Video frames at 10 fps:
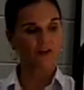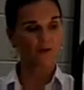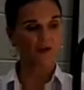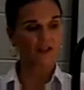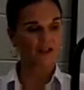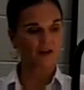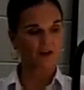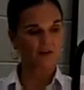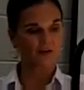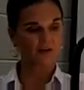then we get
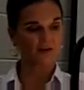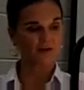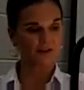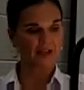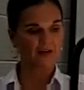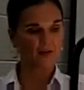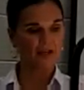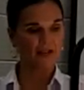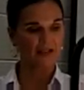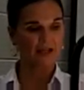our 2
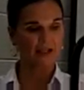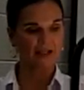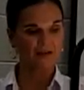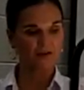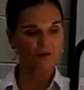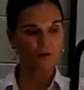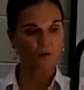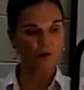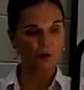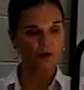cyclopentadienes.
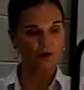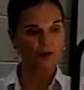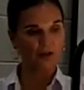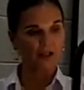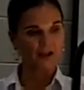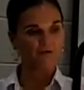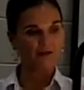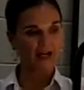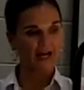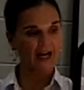Or if
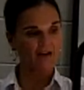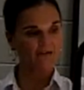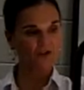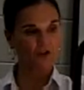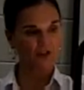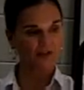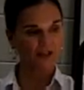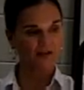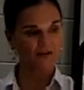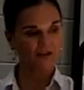we have, just
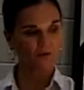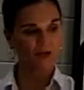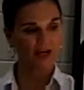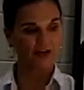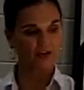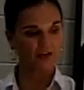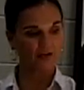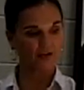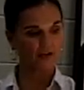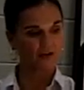like this
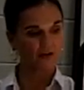reaction,